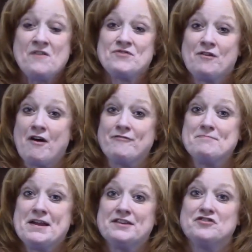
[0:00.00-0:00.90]
Now, I've
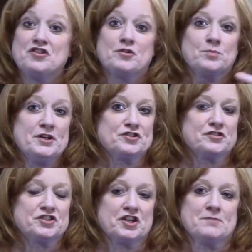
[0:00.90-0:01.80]
made the
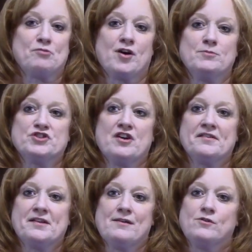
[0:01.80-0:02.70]
original chicken parmesan,
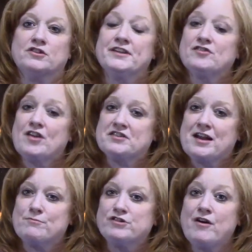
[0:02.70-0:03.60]
and I will link that
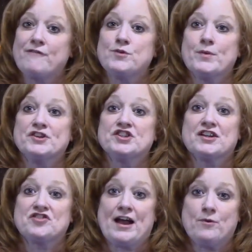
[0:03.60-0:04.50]
down below if you want to
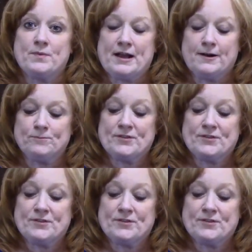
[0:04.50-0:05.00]
check that one out.